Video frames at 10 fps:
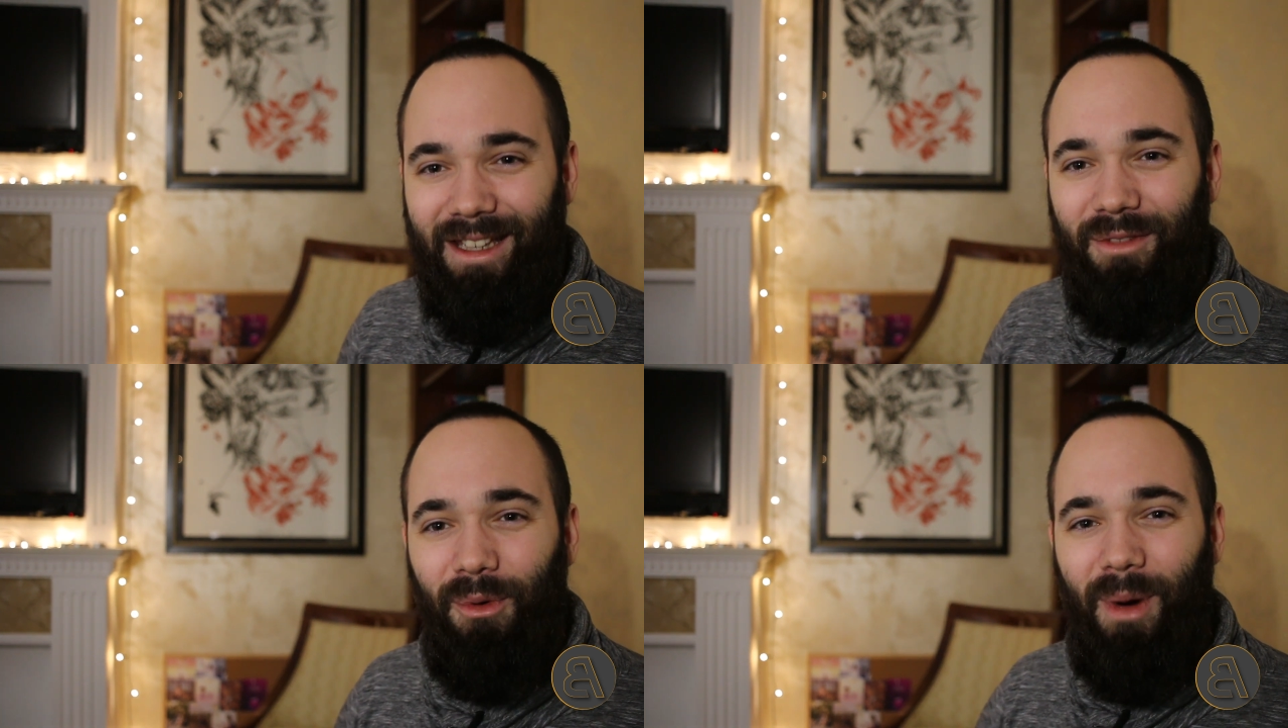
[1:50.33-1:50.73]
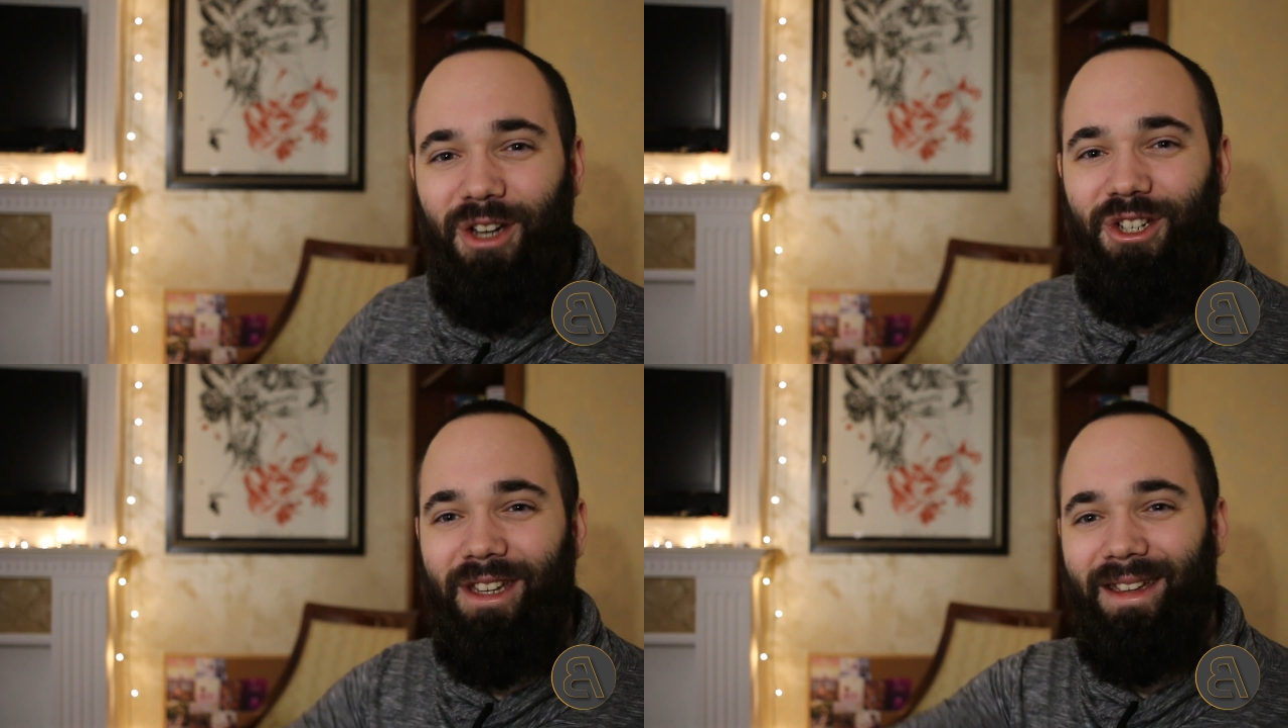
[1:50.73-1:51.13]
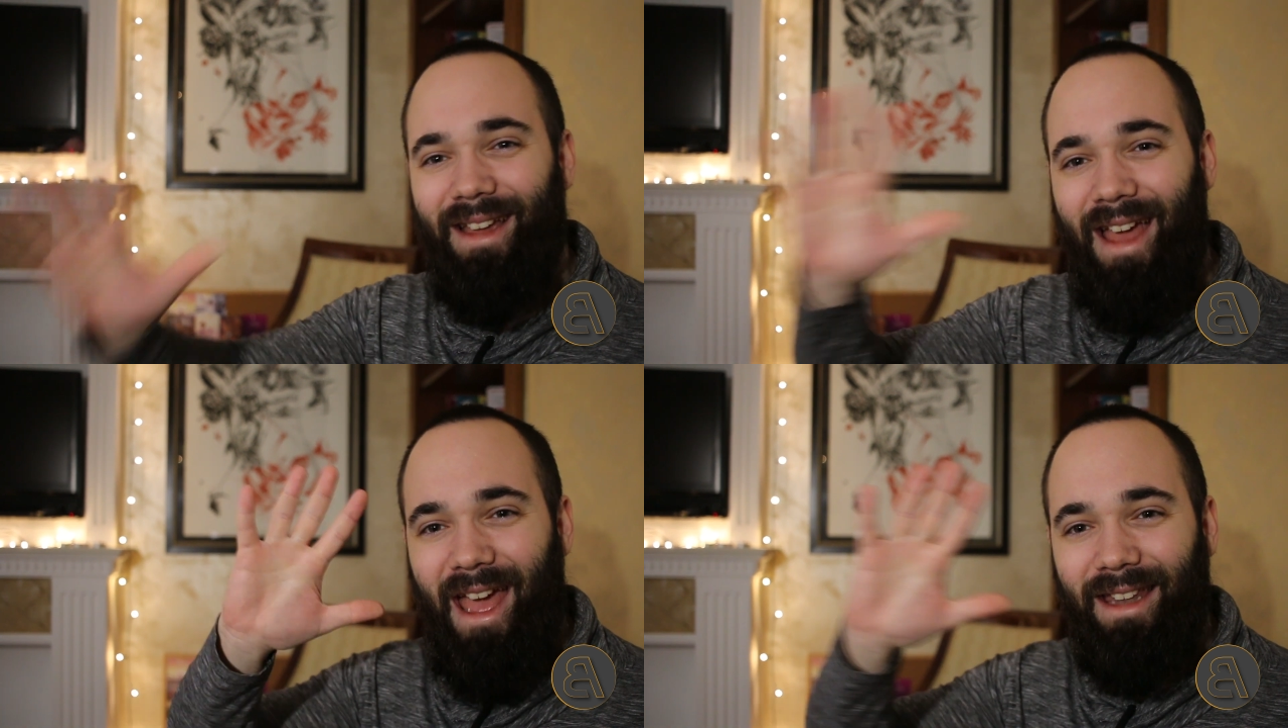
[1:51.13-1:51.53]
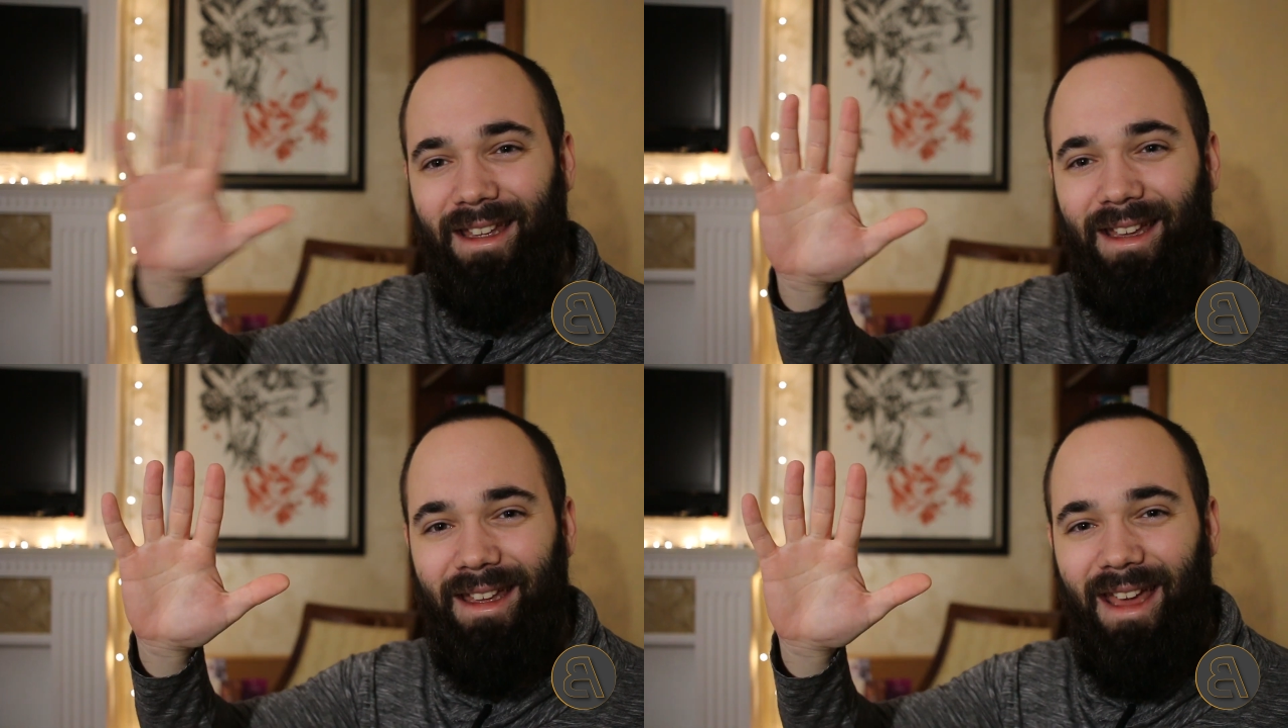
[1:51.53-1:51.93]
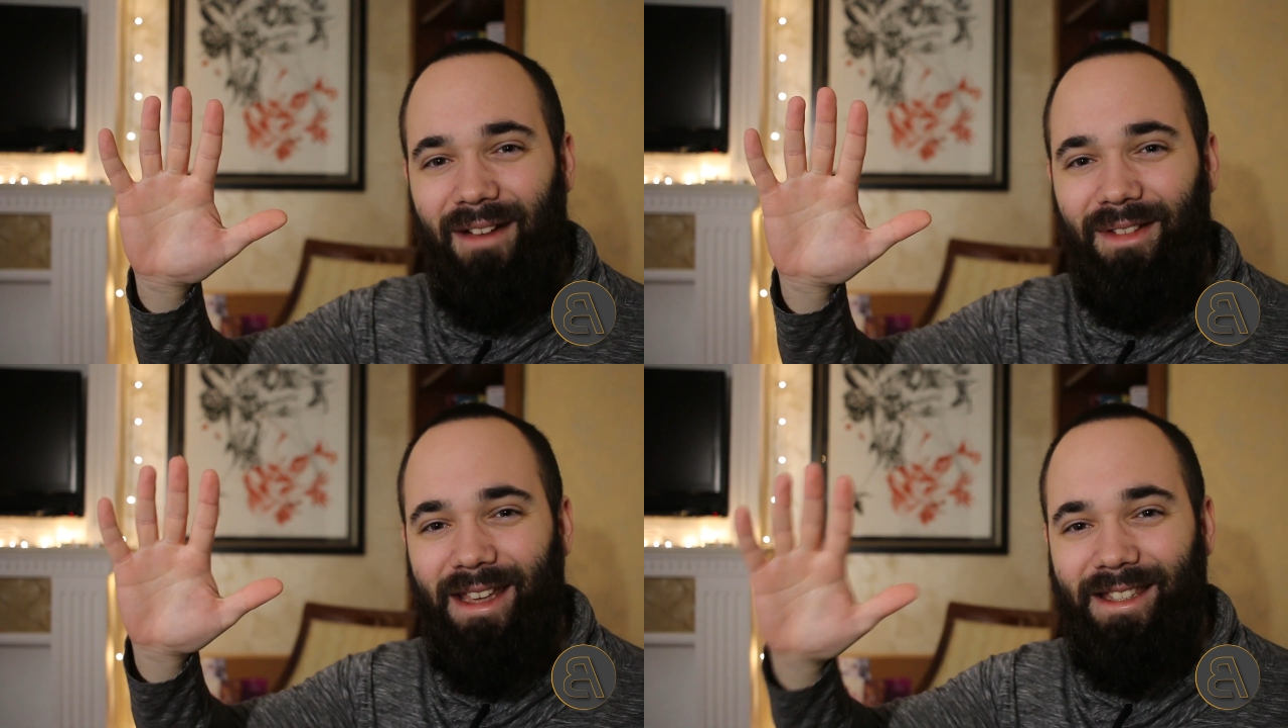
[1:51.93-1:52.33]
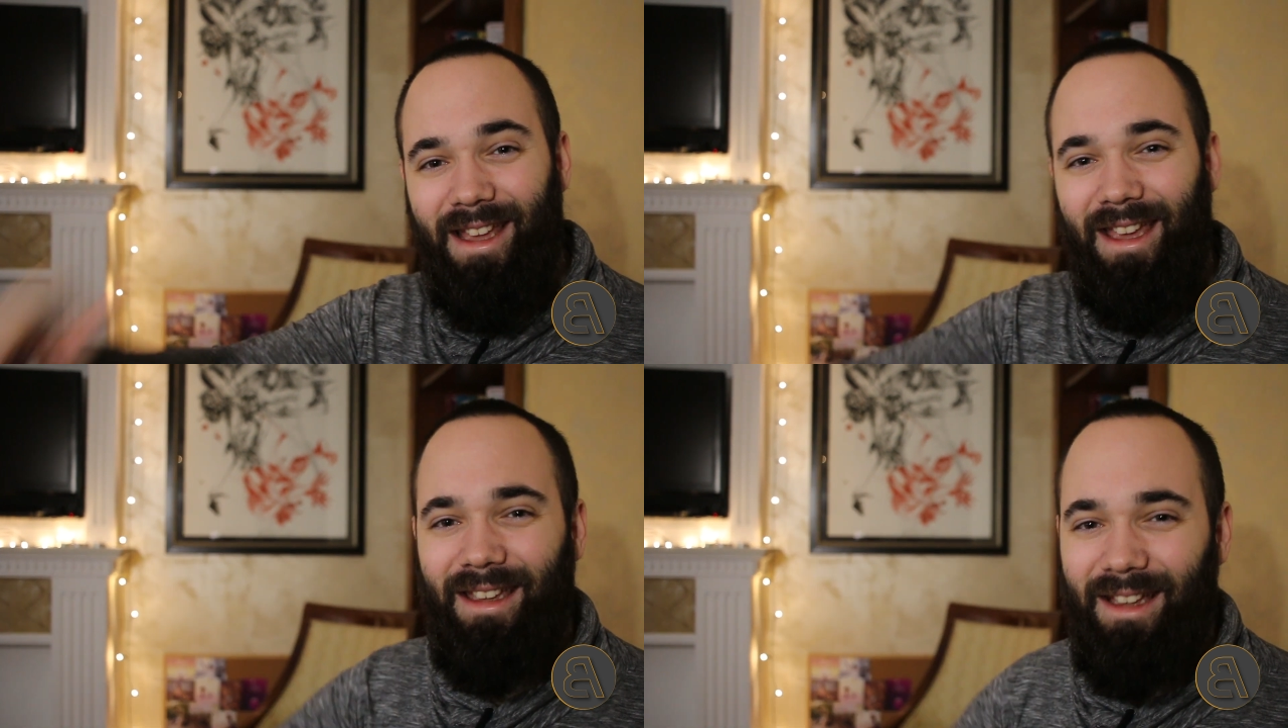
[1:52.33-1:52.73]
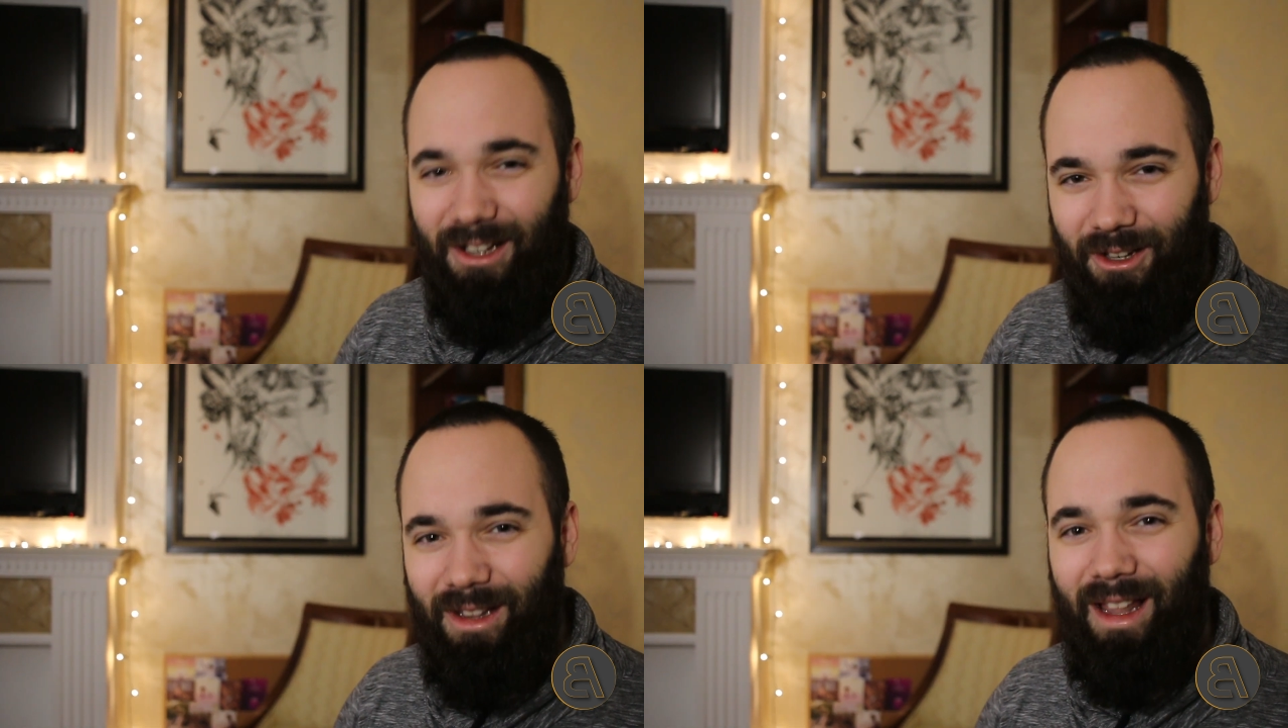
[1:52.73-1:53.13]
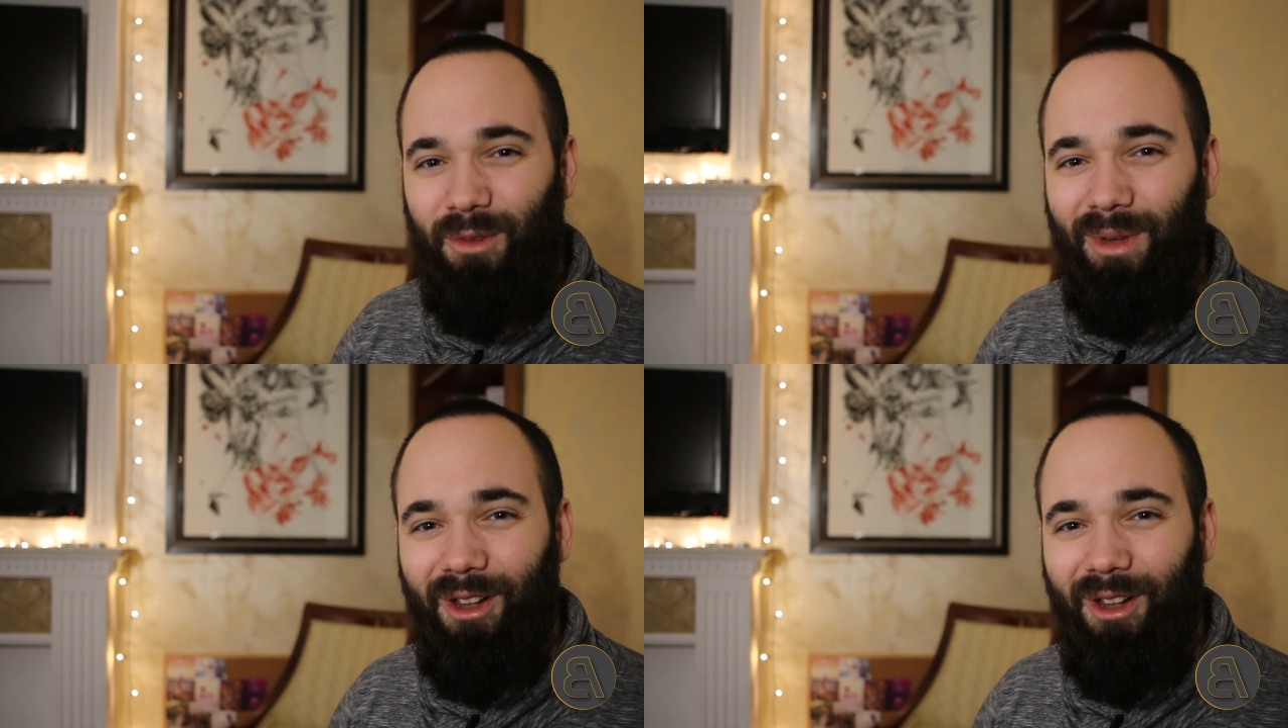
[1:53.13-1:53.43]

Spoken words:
Thank you for watching, and have a nice day. Good luck with